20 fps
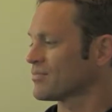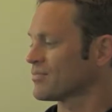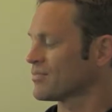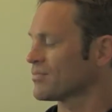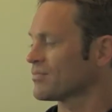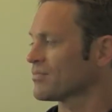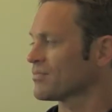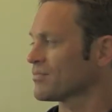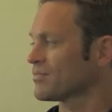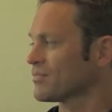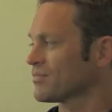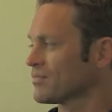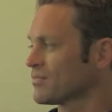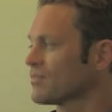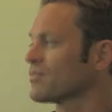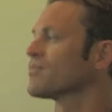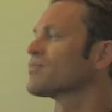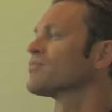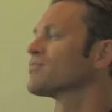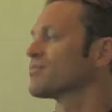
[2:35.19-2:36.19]

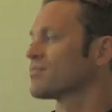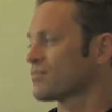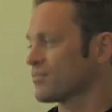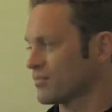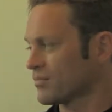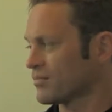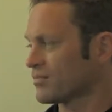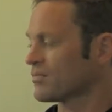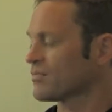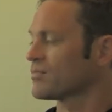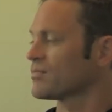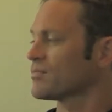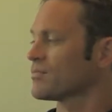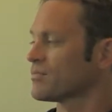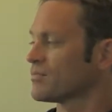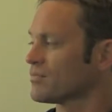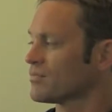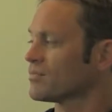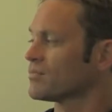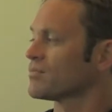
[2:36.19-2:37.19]

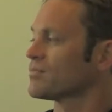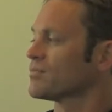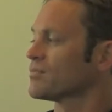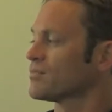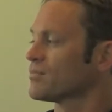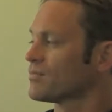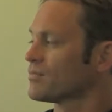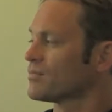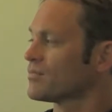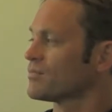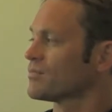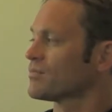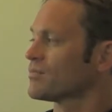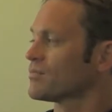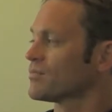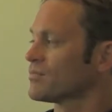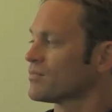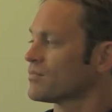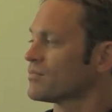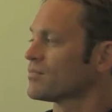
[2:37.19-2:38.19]

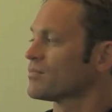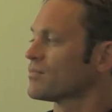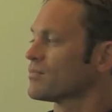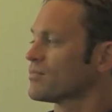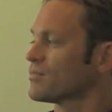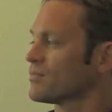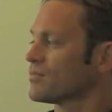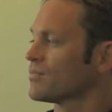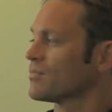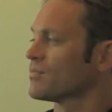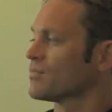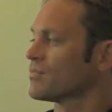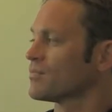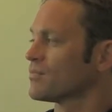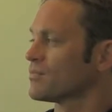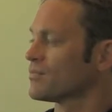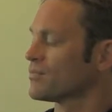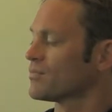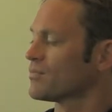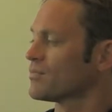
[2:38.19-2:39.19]

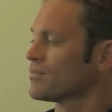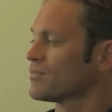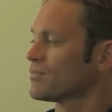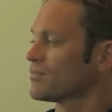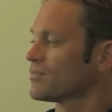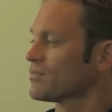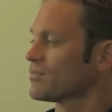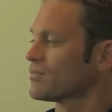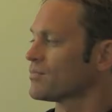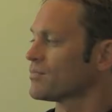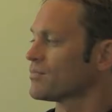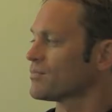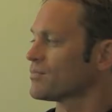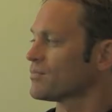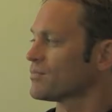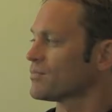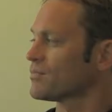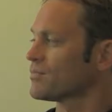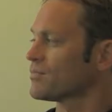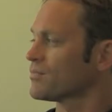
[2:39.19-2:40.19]

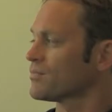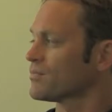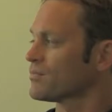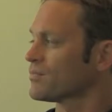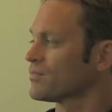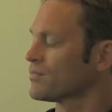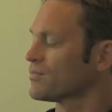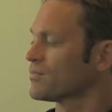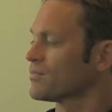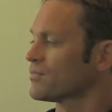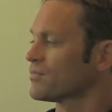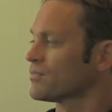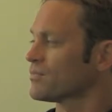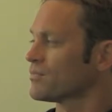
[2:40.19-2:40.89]
The person shown says nothing.